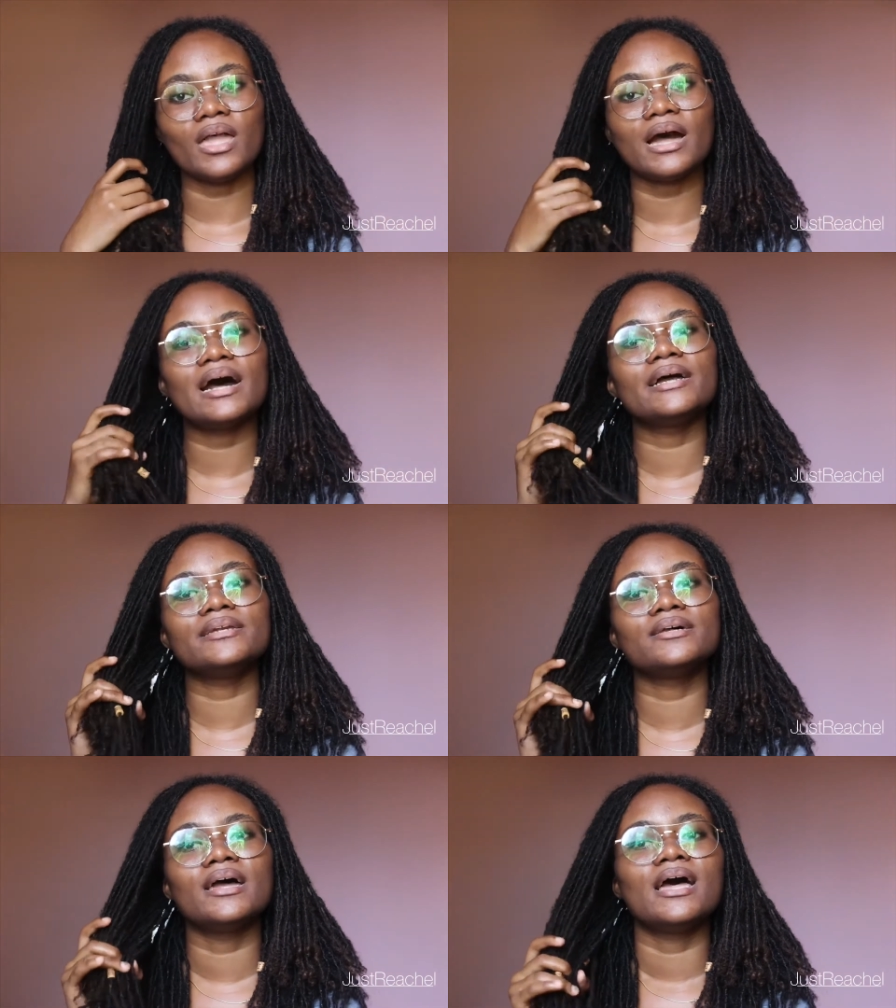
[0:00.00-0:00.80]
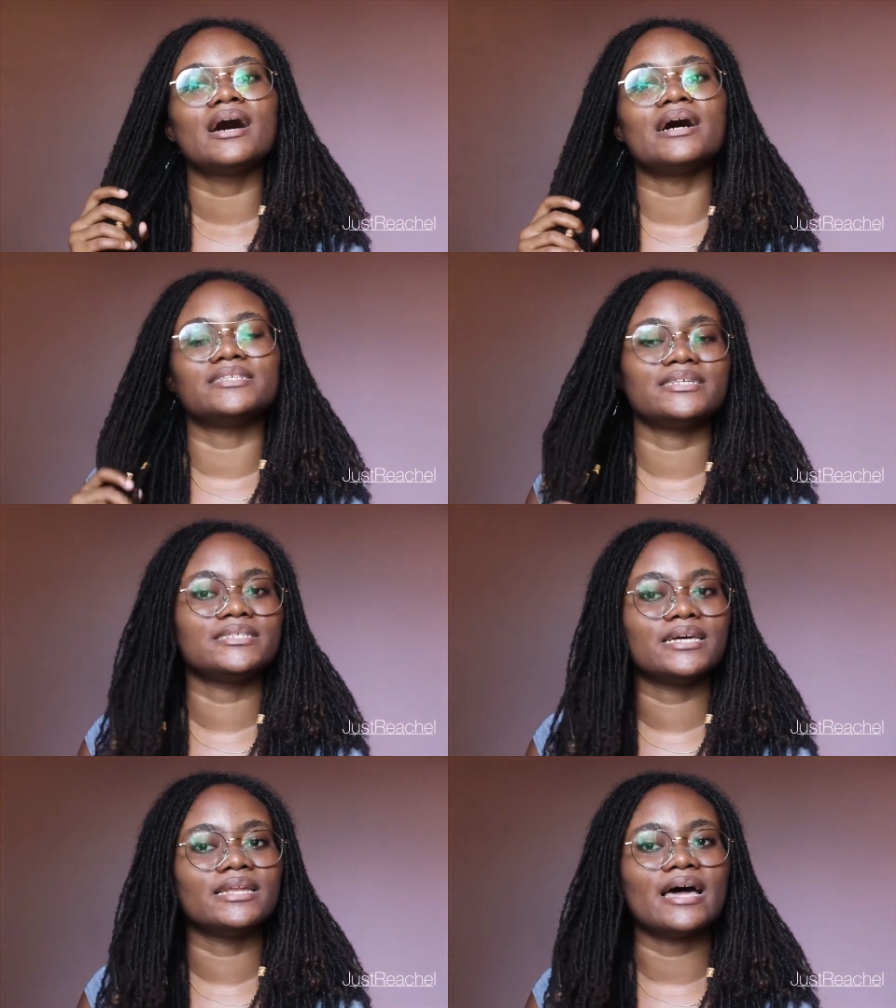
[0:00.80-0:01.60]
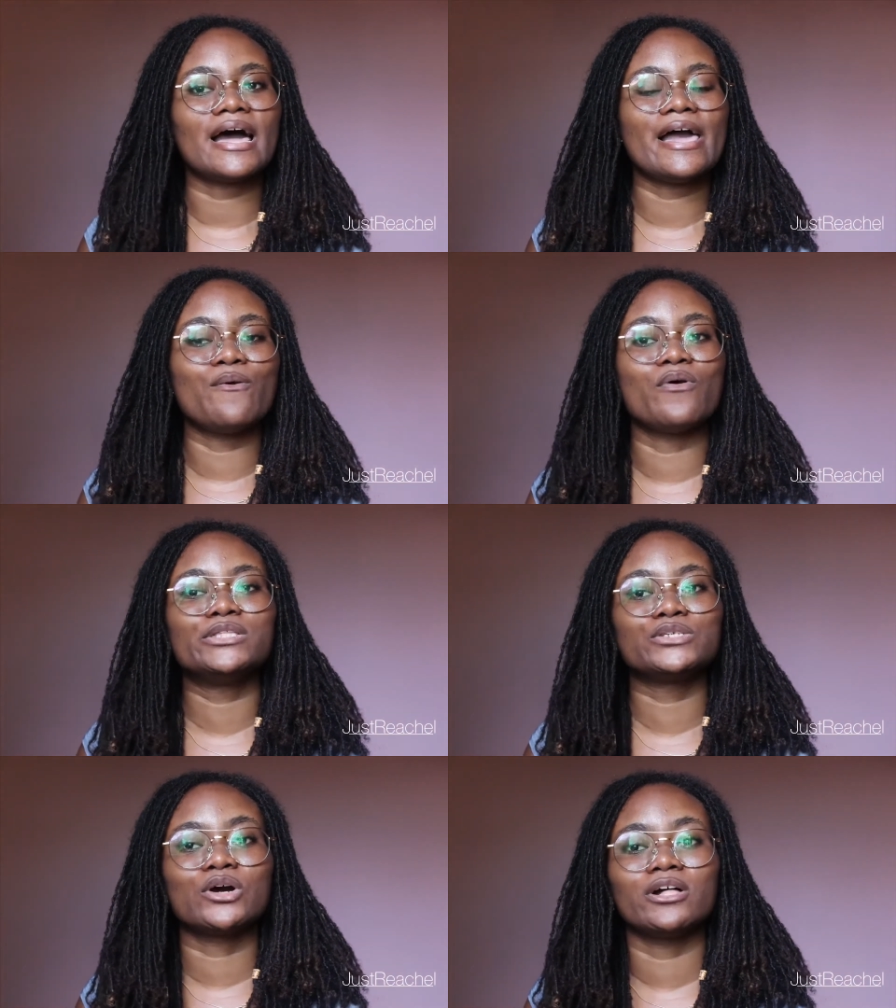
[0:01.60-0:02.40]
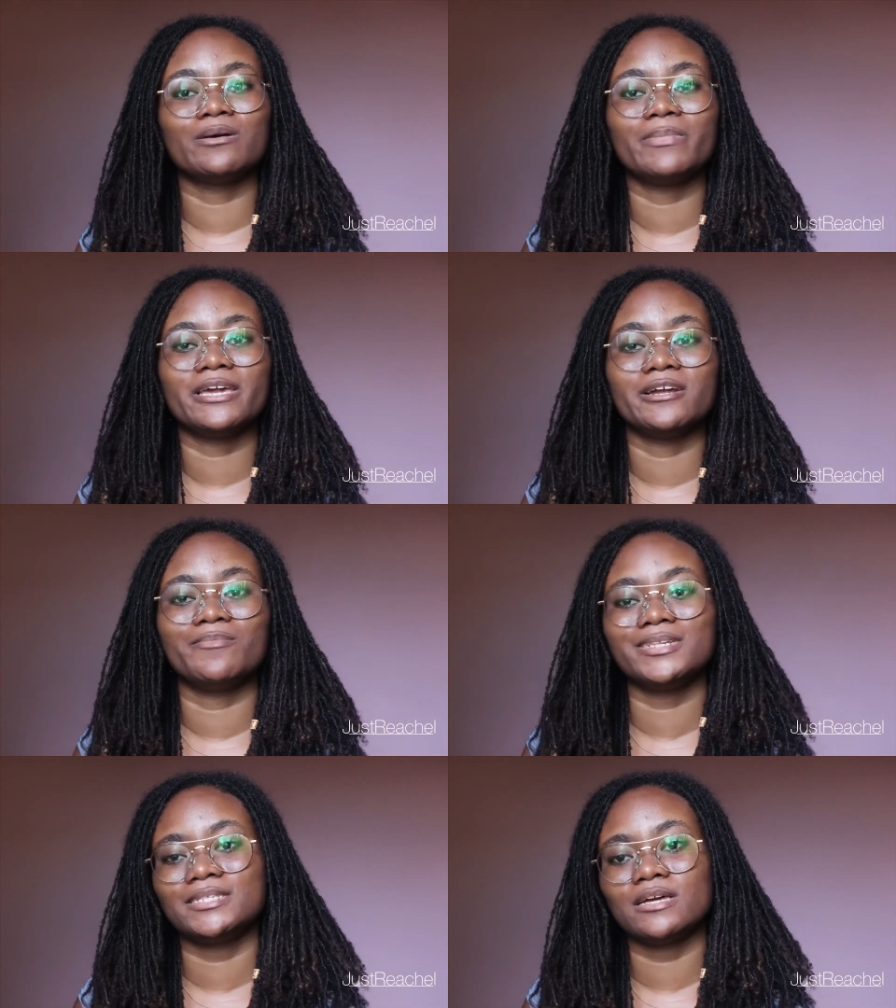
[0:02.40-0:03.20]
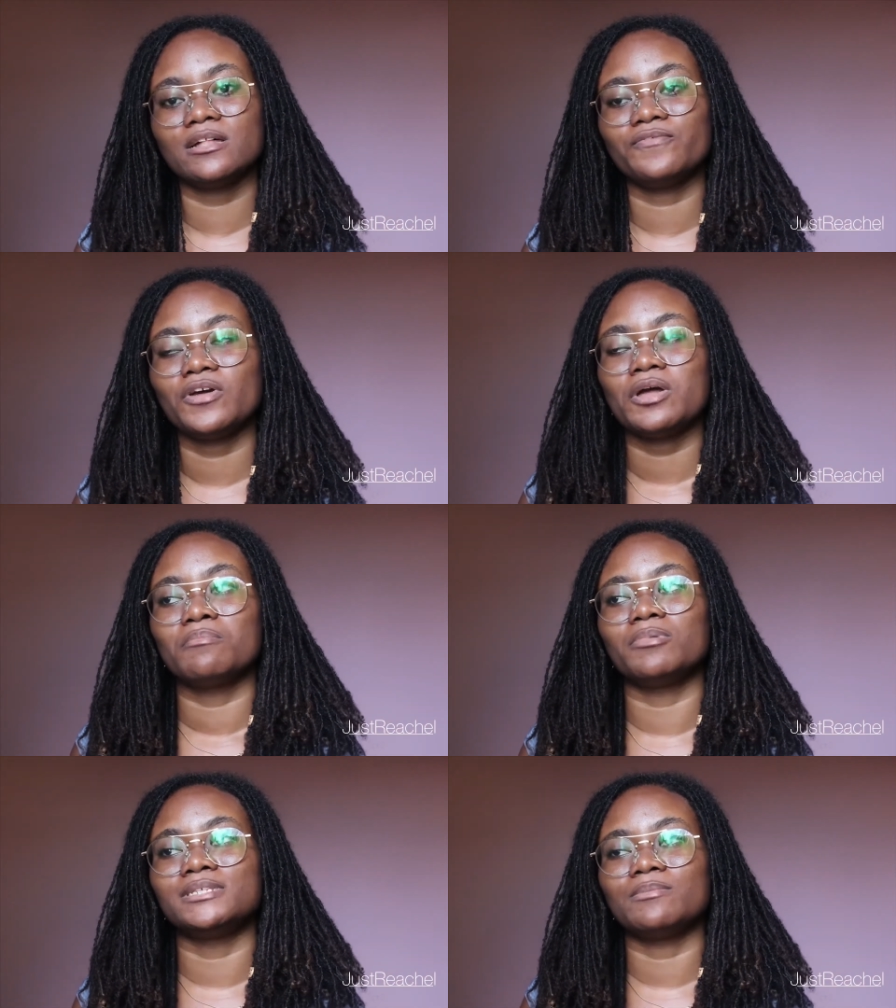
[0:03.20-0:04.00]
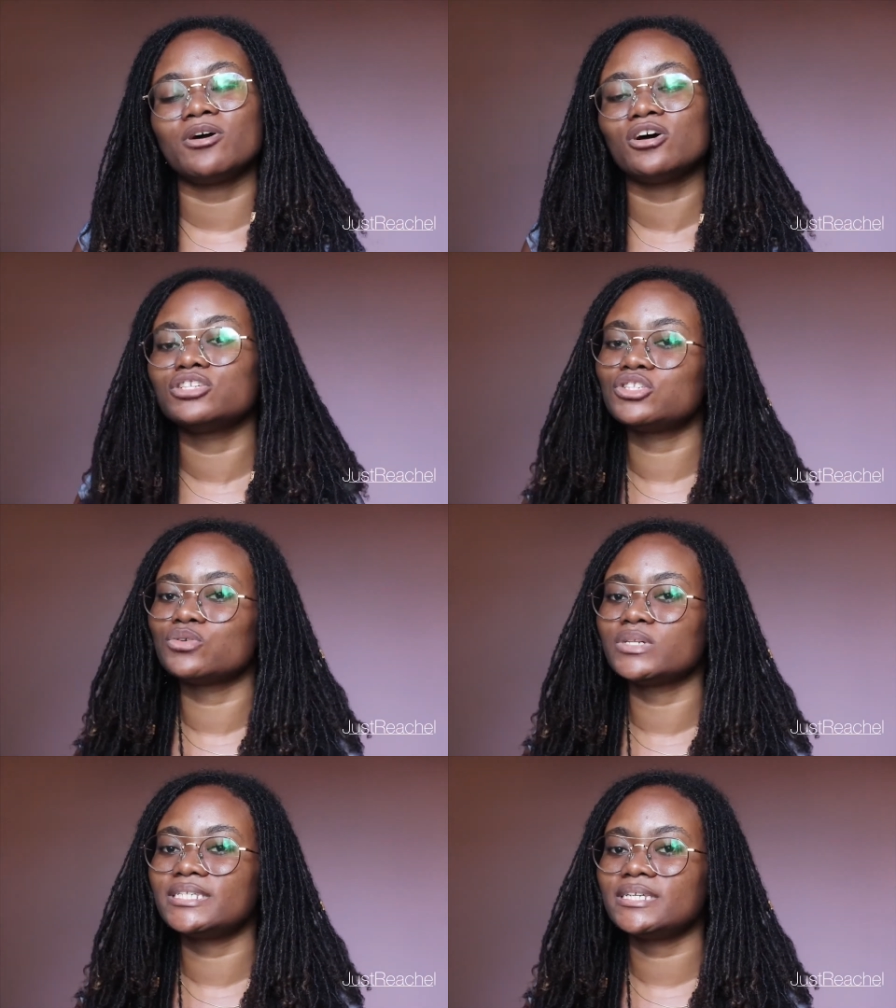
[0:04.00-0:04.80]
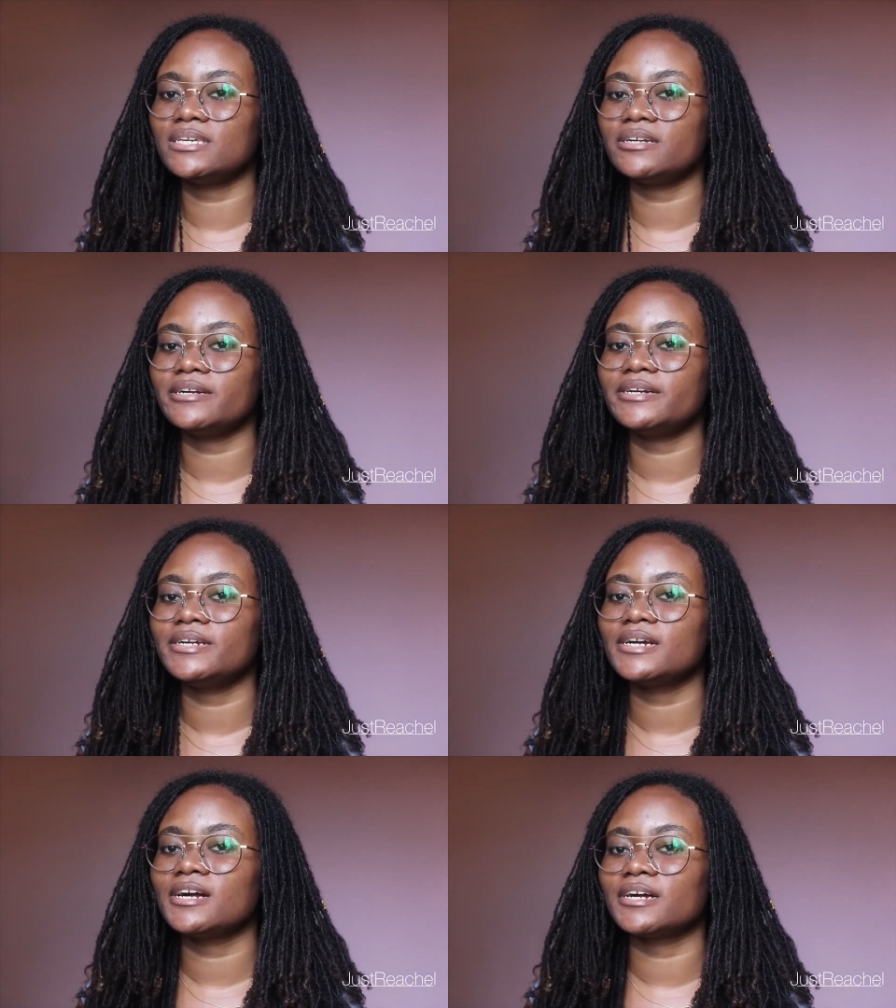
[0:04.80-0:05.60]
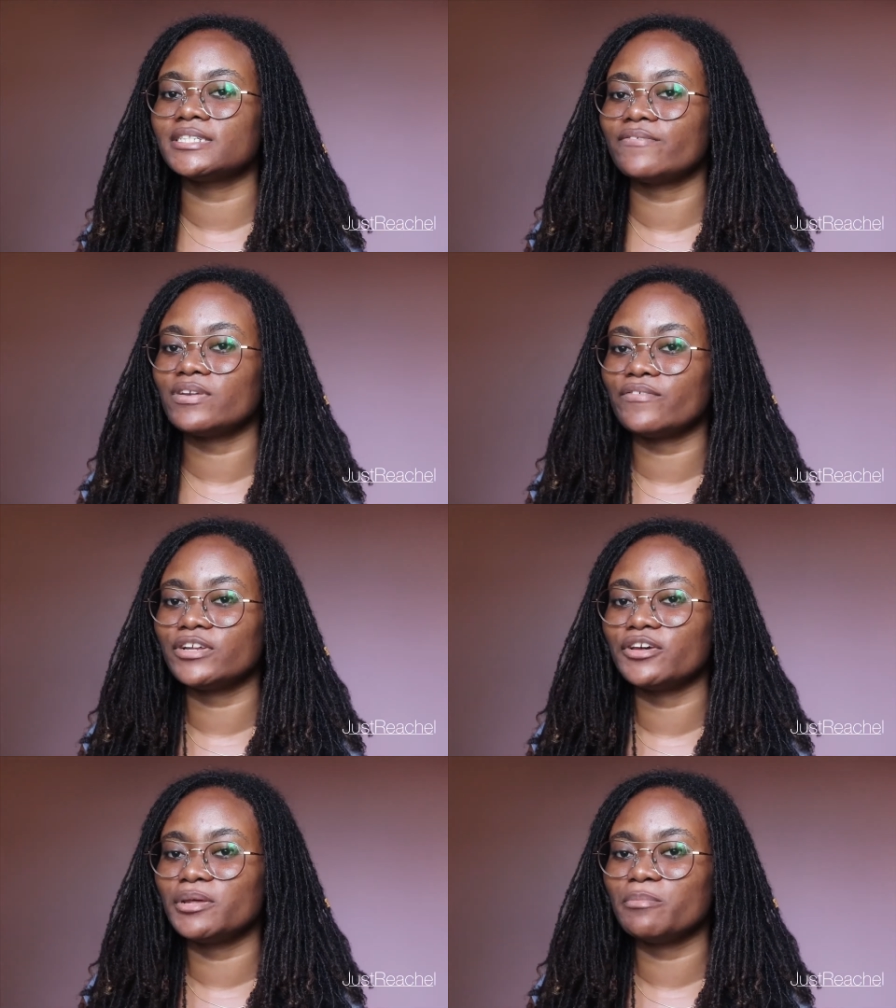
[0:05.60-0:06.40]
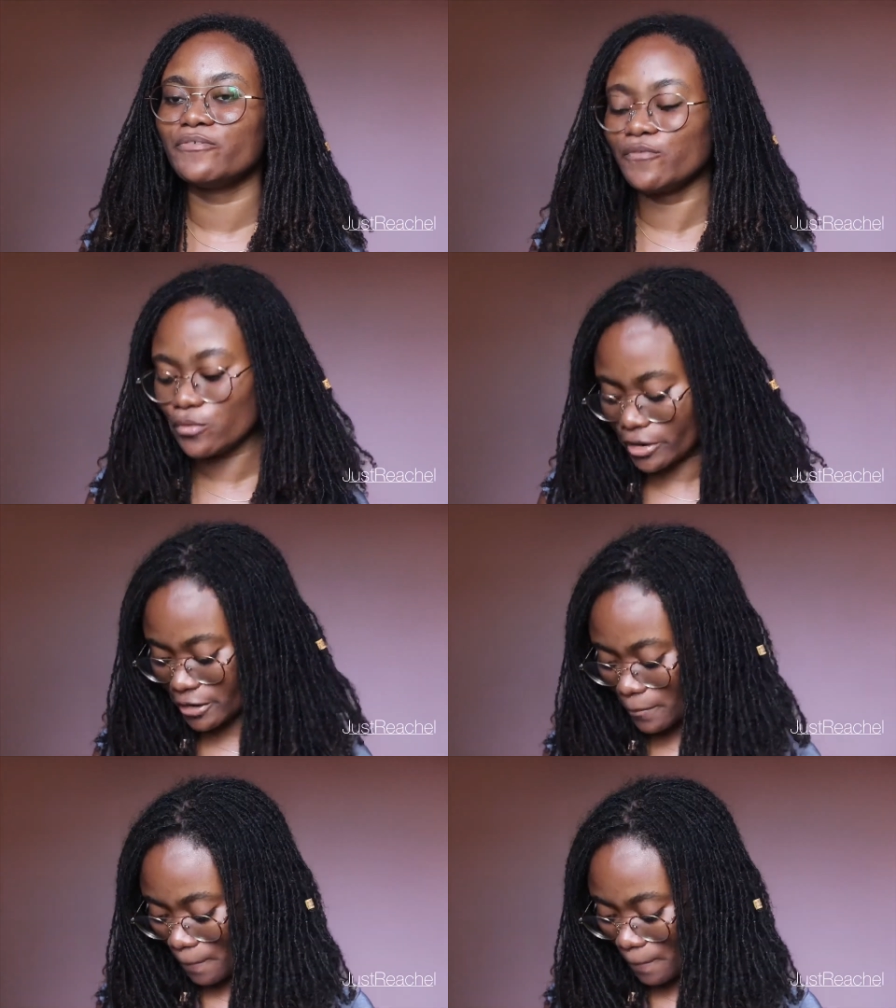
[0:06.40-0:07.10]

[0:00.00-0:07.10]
And as I said, I want to color my hair myself, but I'm also scared because I've never done it before.